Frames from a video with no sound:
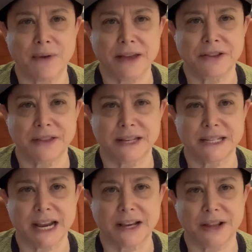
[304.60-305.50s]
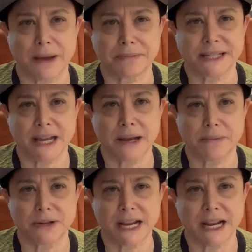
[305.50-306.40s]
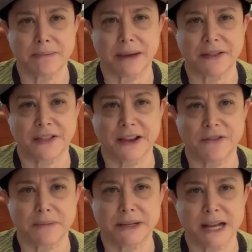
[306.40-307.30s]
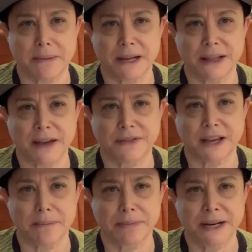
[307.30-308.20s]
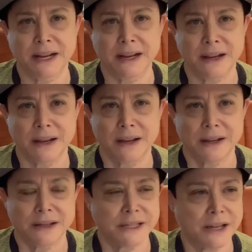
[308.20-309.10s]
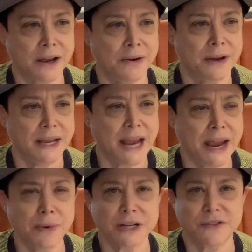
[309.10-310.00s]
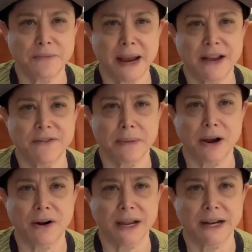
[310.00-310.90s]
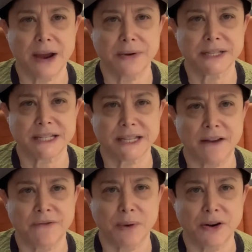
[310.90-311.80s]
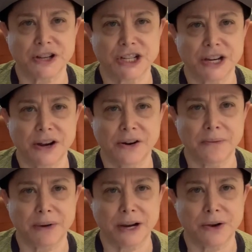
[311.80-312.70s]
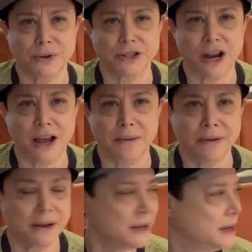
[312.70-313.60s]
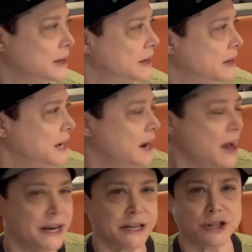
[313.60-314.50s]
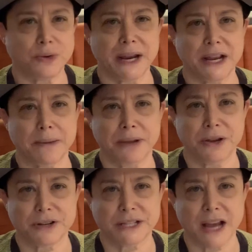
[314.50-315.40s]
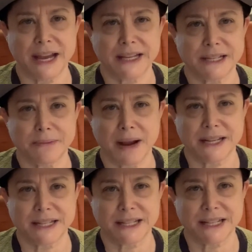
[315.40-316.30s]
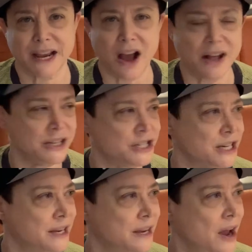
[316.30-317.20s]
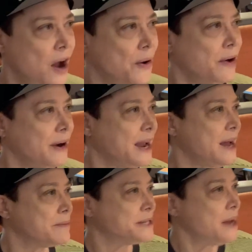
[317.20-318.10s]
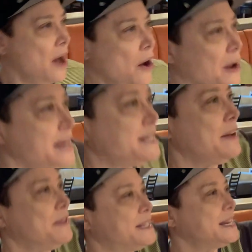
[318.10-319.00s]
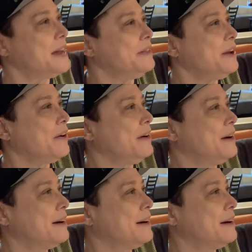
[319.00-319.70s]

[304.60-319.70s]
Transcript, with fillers: rather than take a lump sum or take it monthly from the time he left the company. So and he works for Bank of America now. He's a software engineer. Pretty cool job. He got a degree in computer science and mine in psychology. Oh, here he comes. Okay, David, stand there.